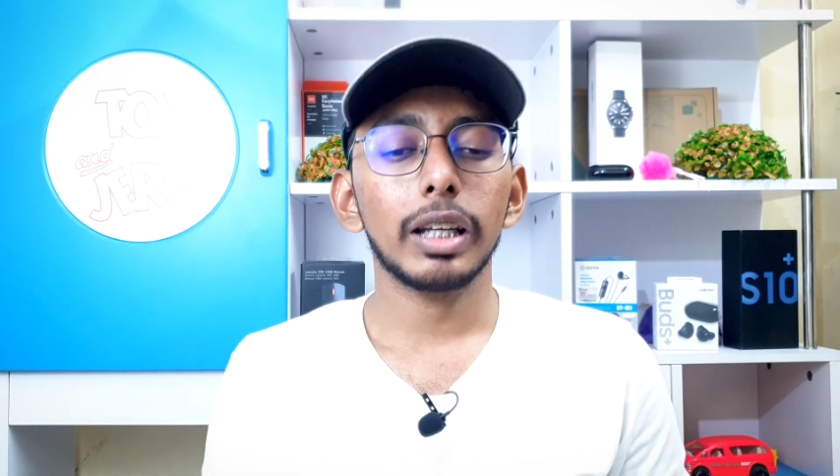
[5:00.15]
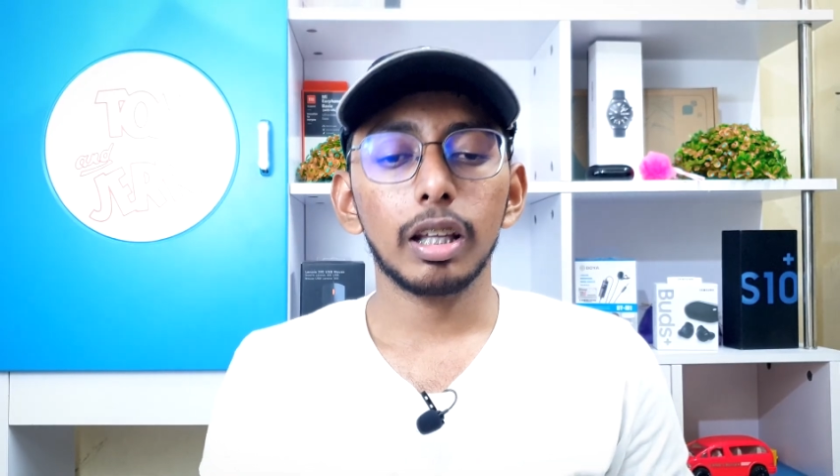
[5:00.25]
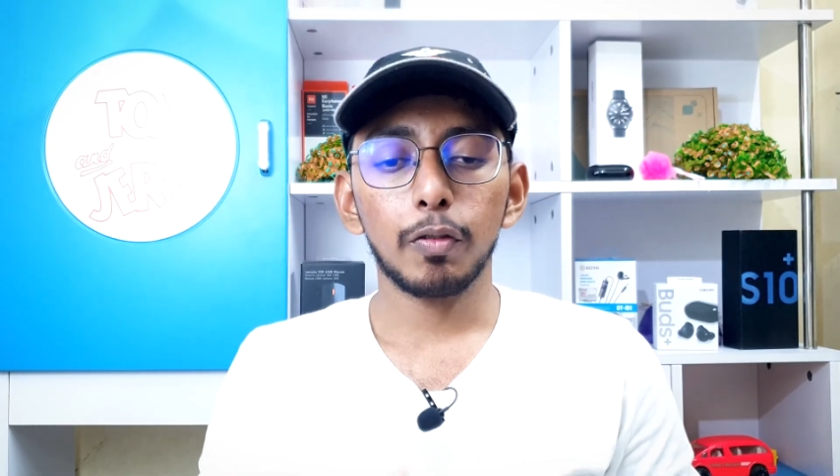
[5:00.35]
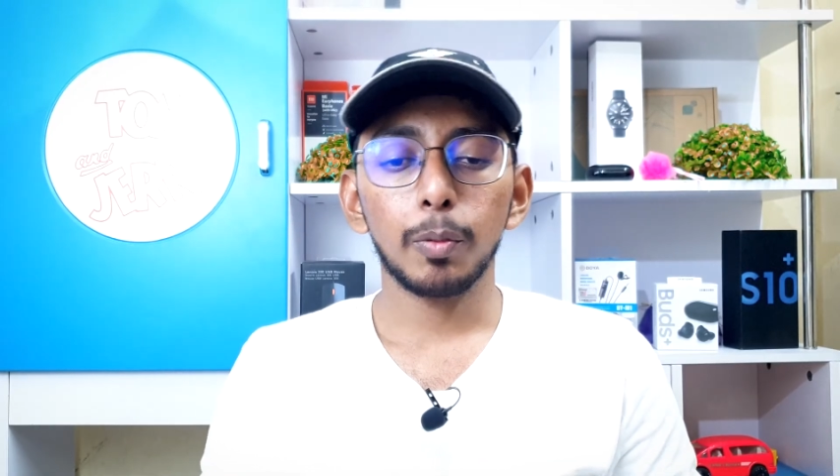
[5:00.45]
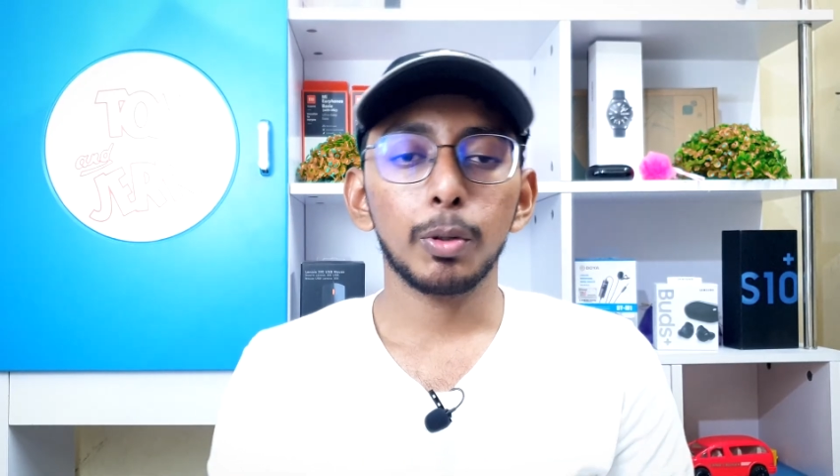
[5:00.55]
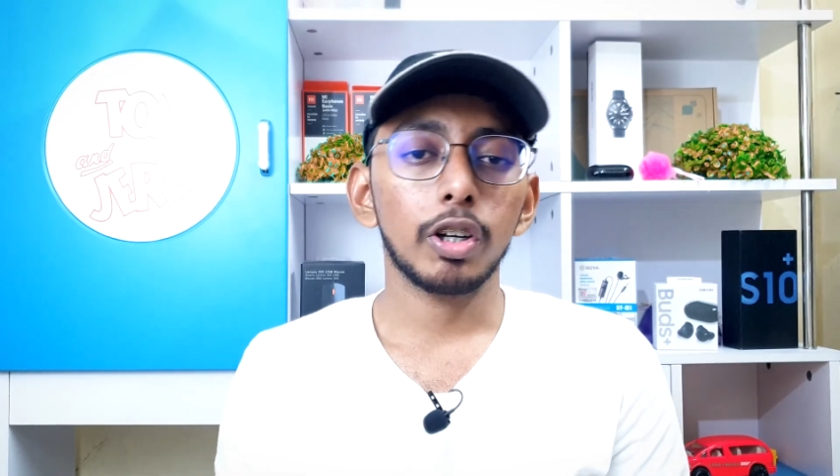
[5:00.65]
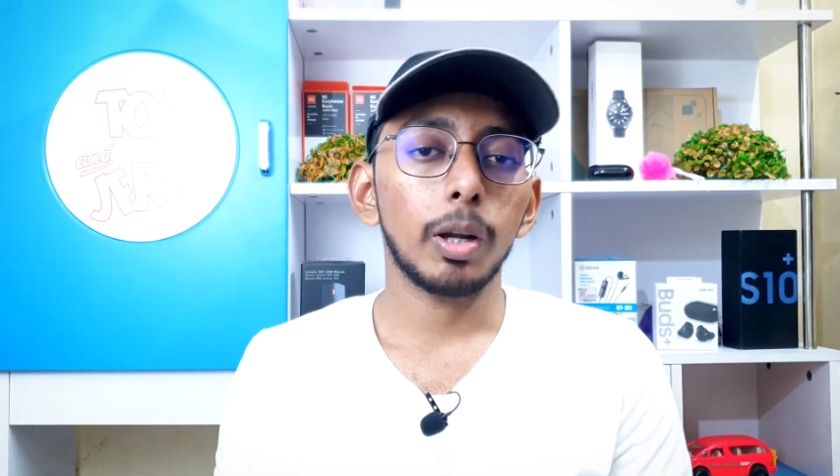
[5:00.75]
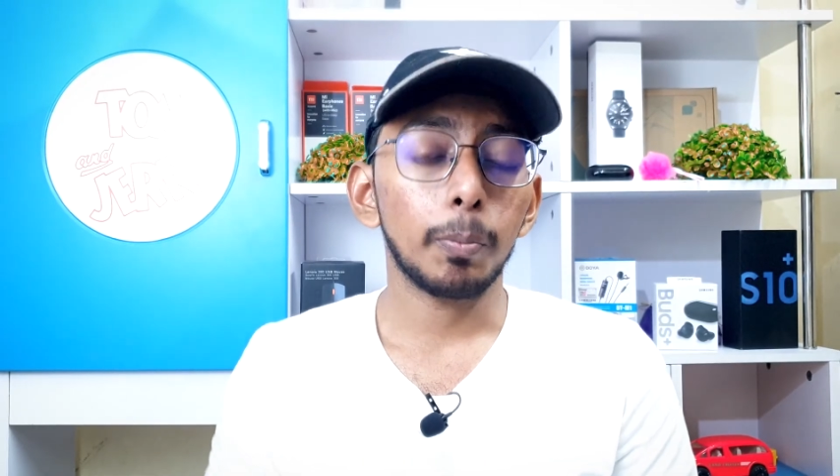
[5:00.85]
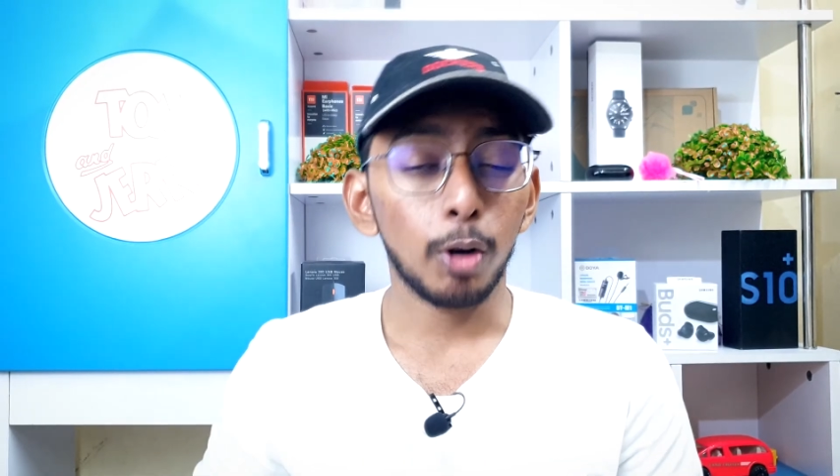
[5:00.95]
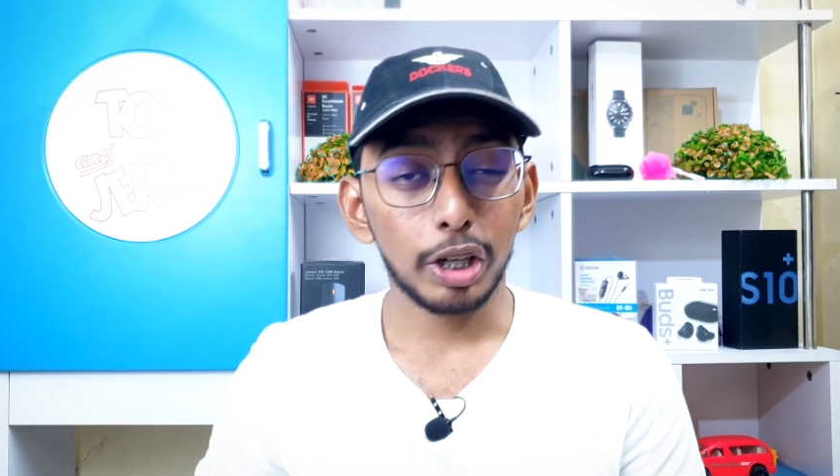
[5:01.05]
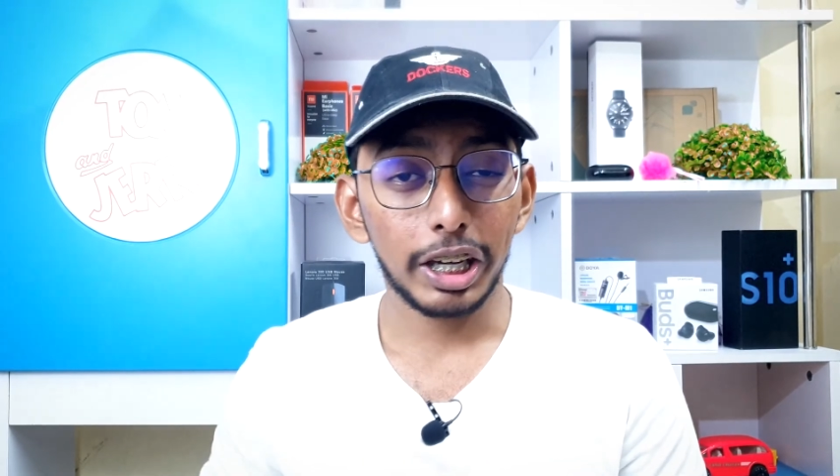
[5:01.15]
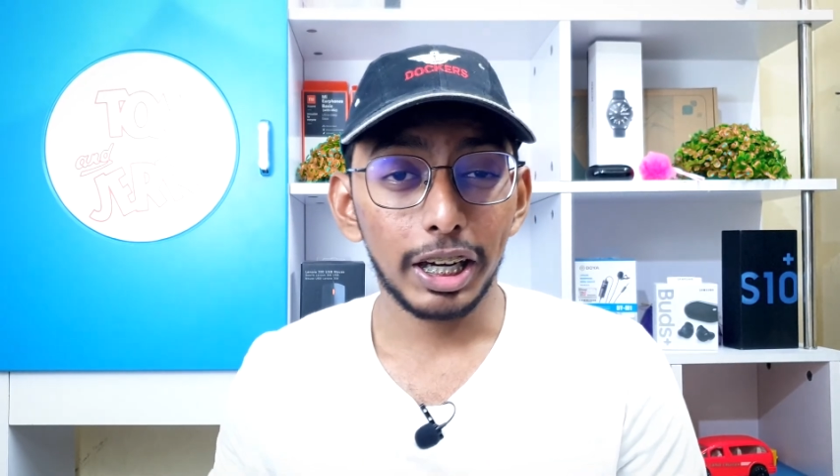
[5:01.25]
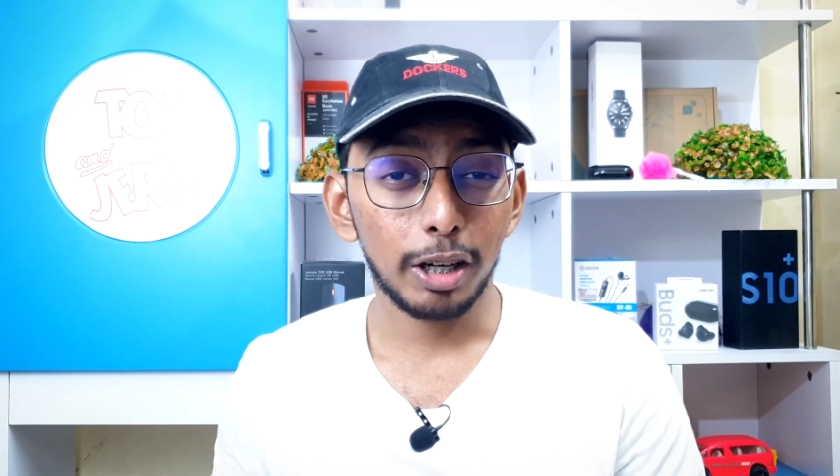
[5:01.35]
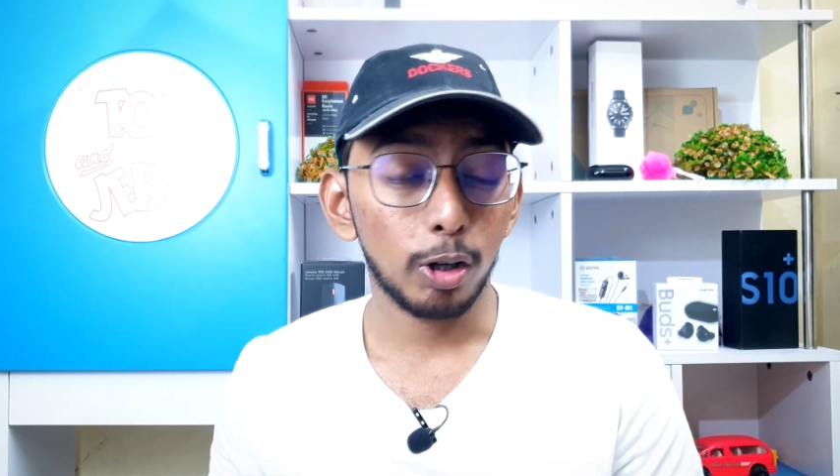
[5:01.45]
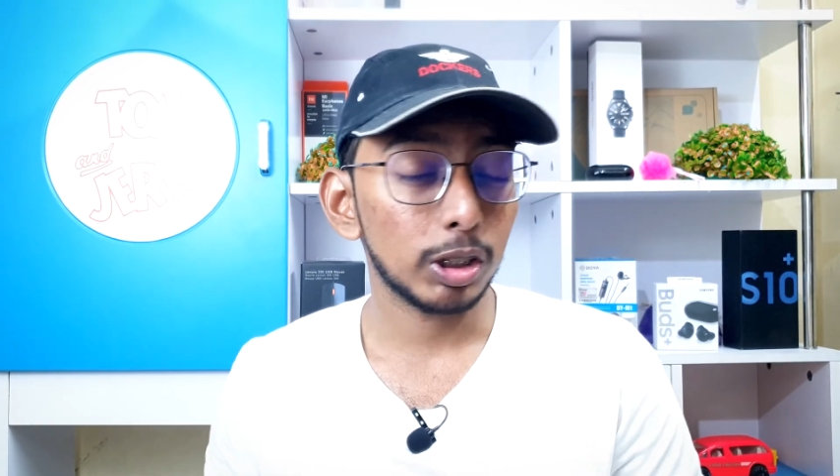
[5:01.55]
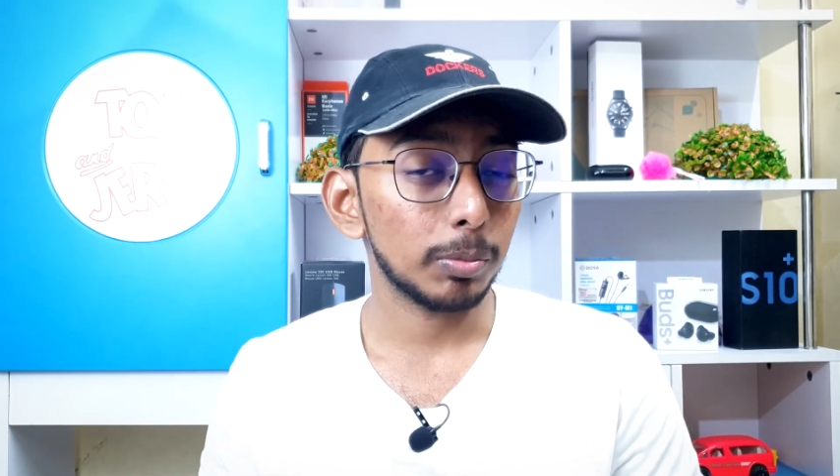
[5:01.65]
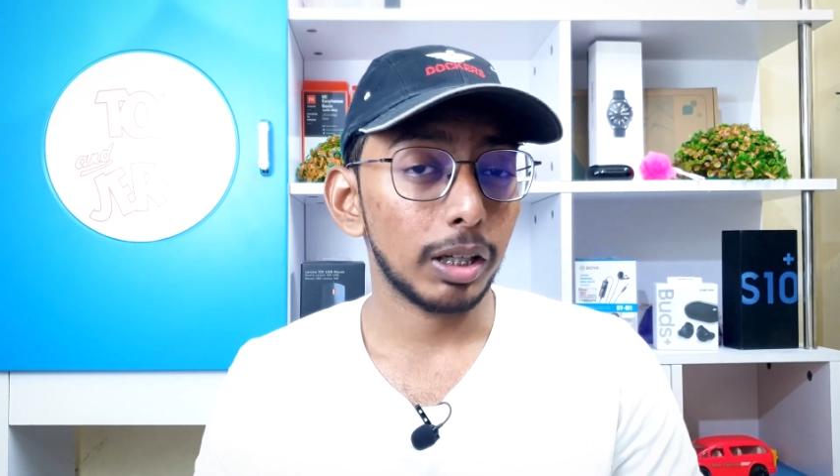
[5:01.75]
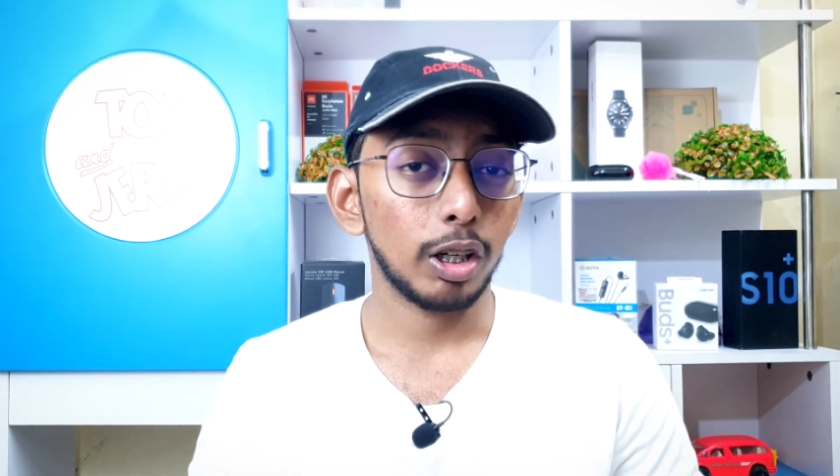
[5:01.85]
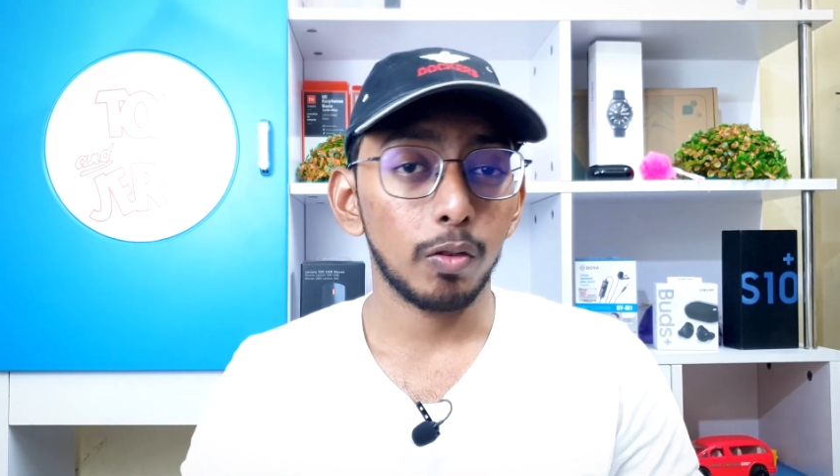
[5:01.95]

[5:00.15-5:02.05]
like if you put in a pocket or some kind